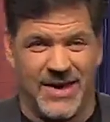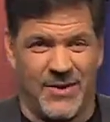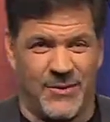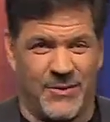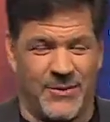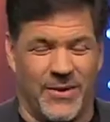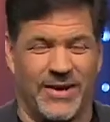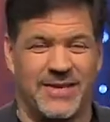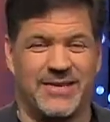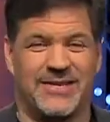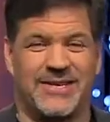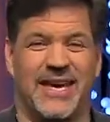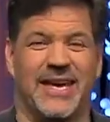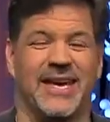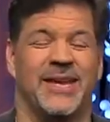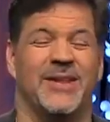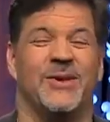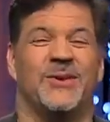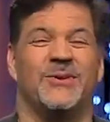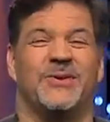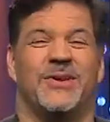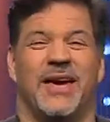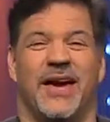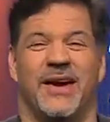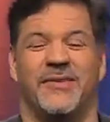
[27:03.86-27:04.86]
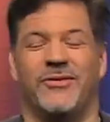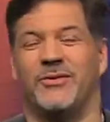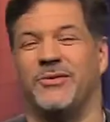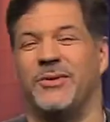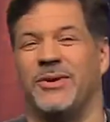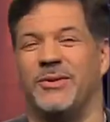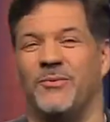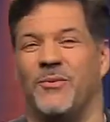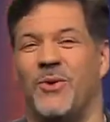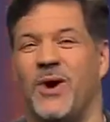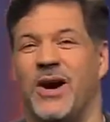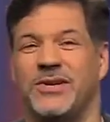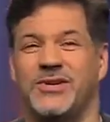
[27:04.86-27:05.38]
Want to say hello to
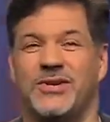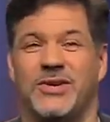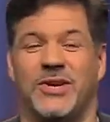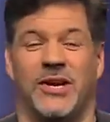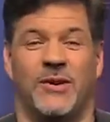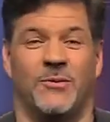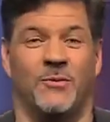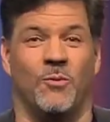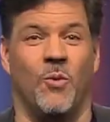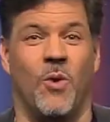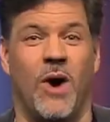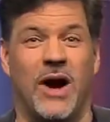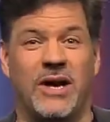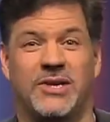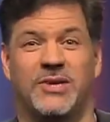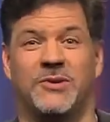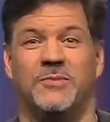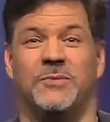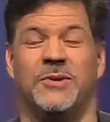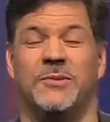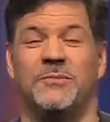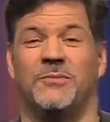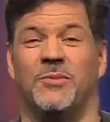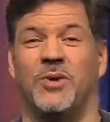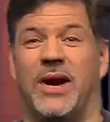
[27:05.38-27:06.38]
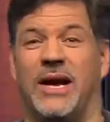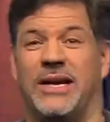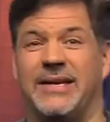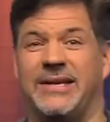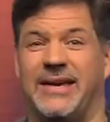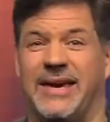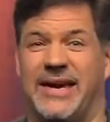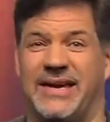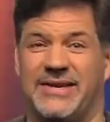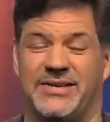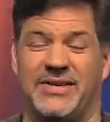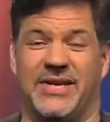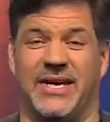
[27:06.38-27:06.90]
everyone watching on Watchman
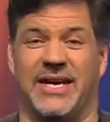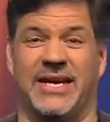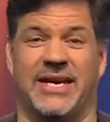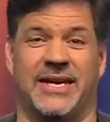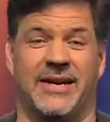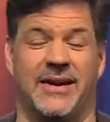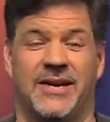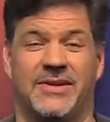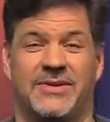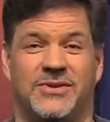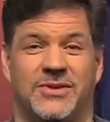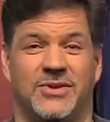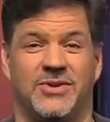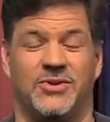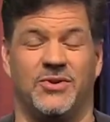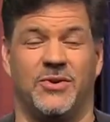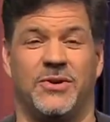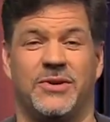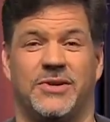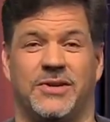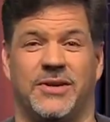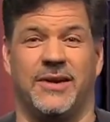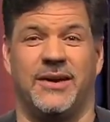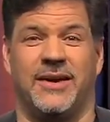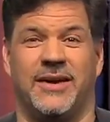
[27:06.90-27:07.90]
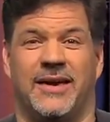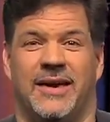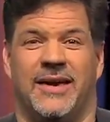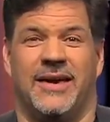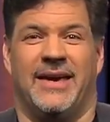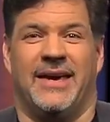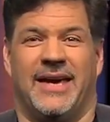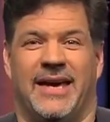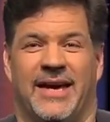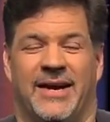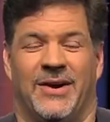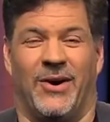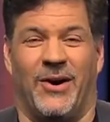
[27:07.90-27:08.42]
Broadcasting in Augusta, Georgia,
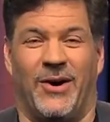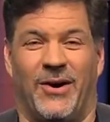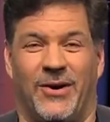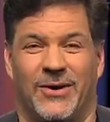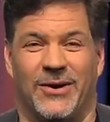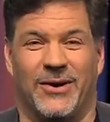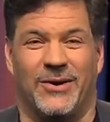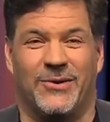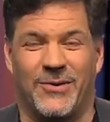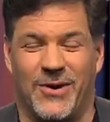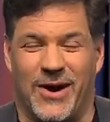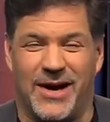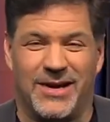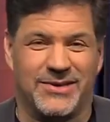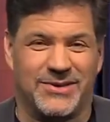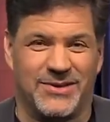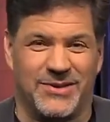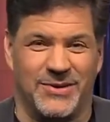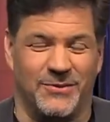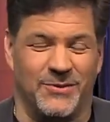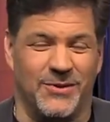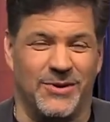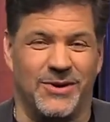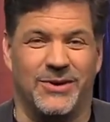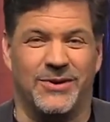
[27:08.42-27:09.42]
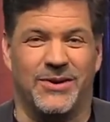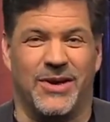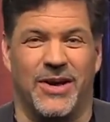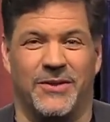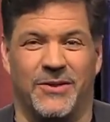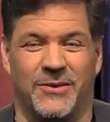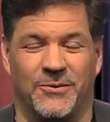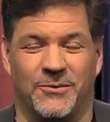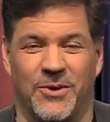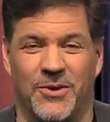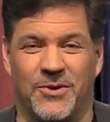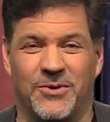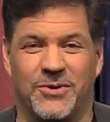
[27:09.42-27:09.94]
and all across the world on
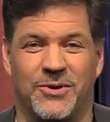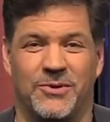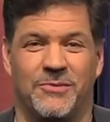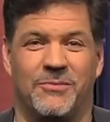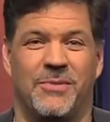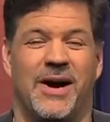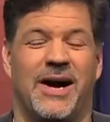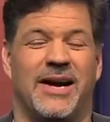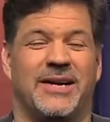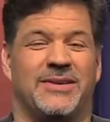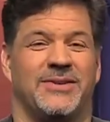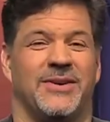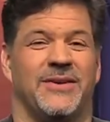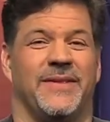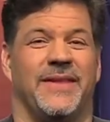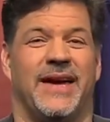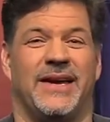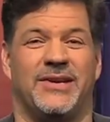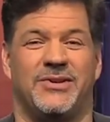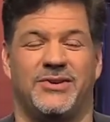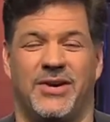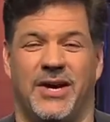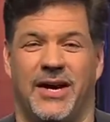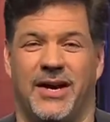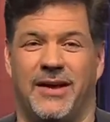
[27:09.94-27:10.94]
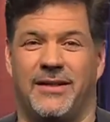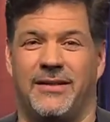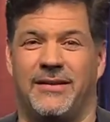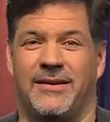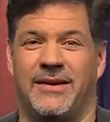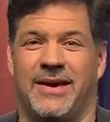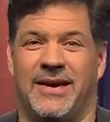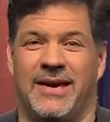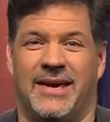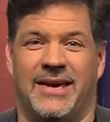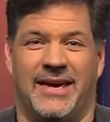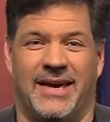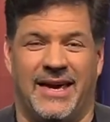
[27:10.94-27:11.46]
the Roku box on that channel,
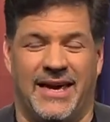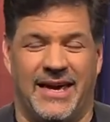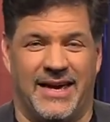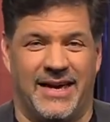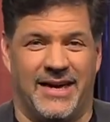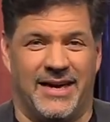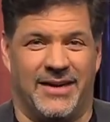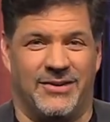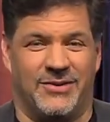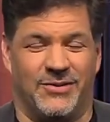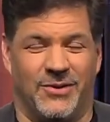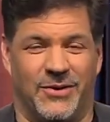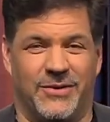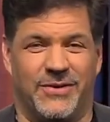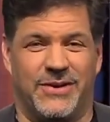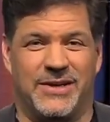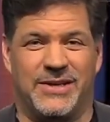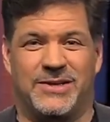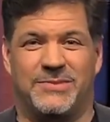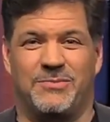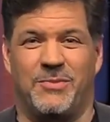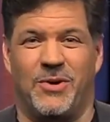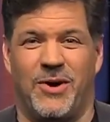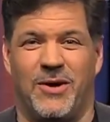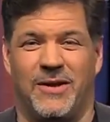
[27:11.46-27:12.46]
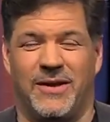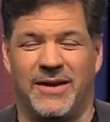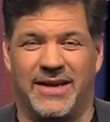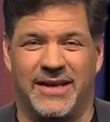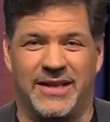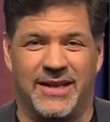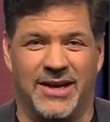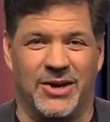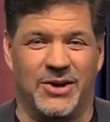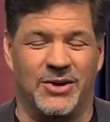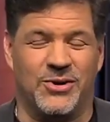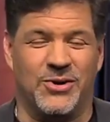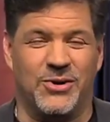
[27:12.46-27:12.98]
and Dorothy Spaulding
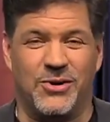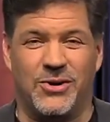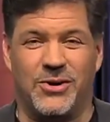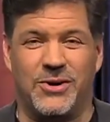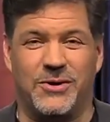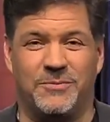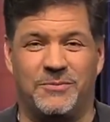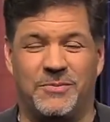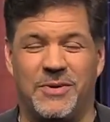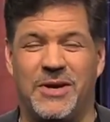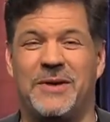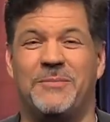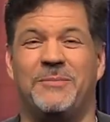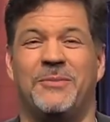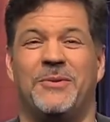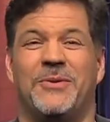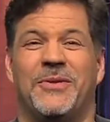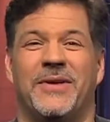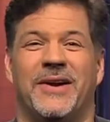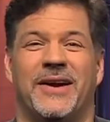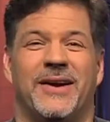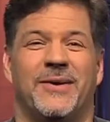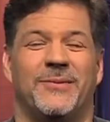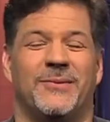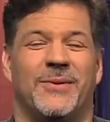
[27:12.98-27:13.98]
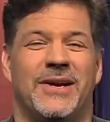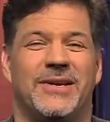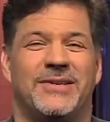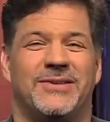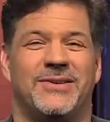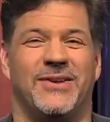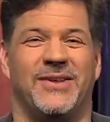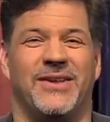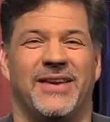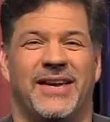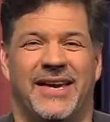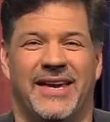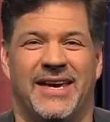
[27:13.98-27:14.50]
and the good people there,
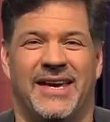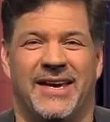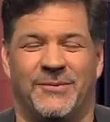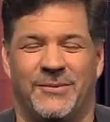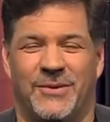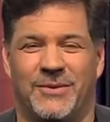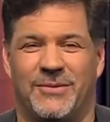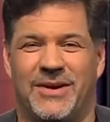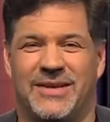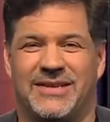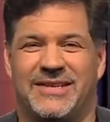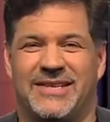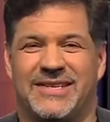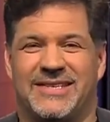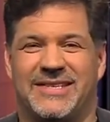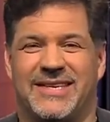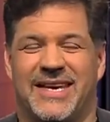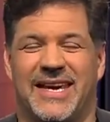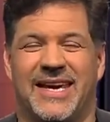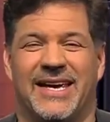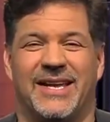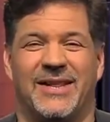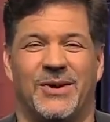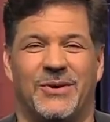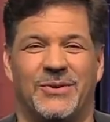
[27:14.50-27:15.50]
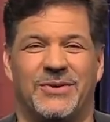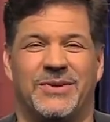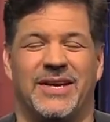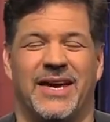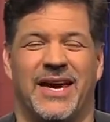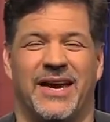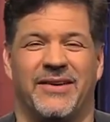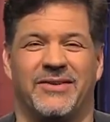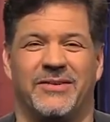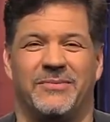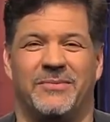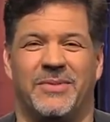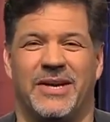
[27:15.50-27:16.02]
Russell. We want to say hello to
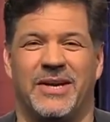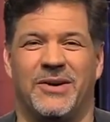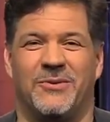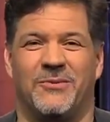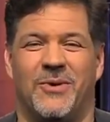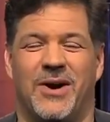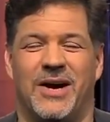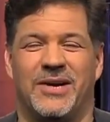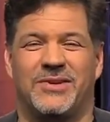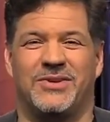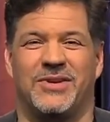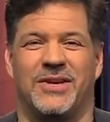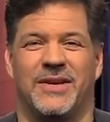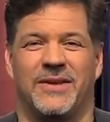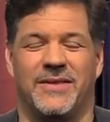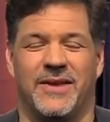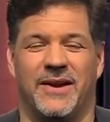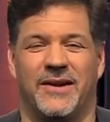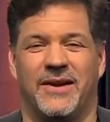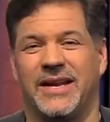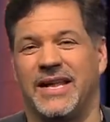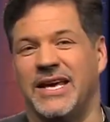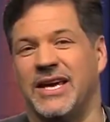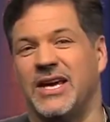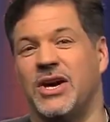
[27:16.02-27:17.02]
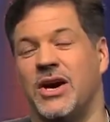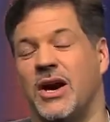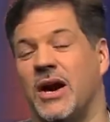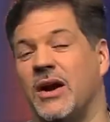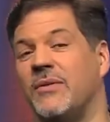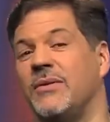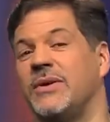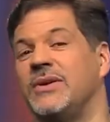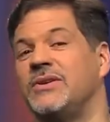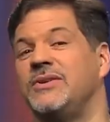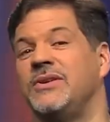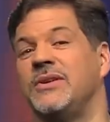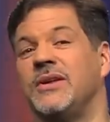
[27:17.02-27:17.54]
everybody watching there and
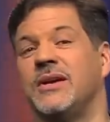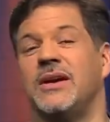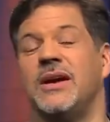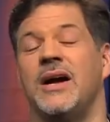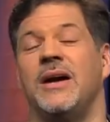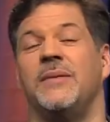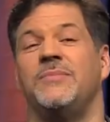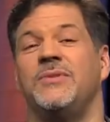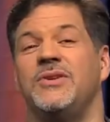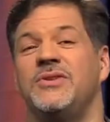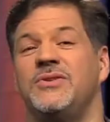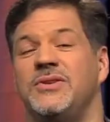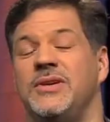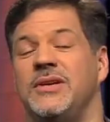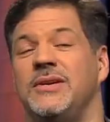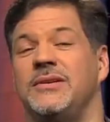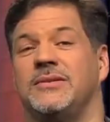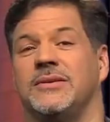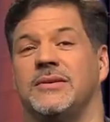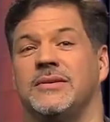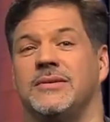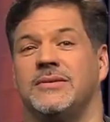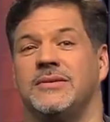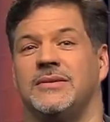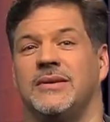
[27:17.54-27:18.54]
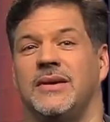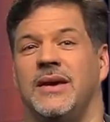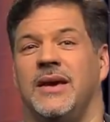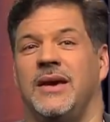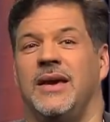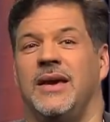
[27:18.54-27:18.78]
encourage you to come to Jesus.